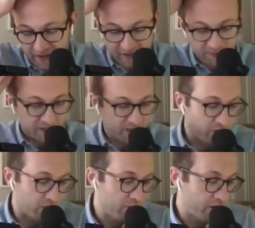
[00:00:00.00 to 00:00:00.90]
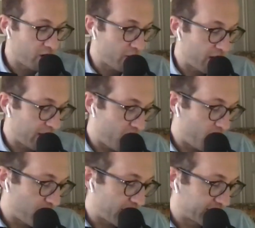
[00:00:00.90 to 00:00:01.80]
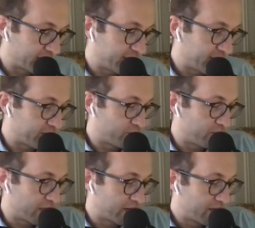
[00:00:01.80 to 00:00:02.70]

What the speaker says: especially where we are right now. But I can tell you that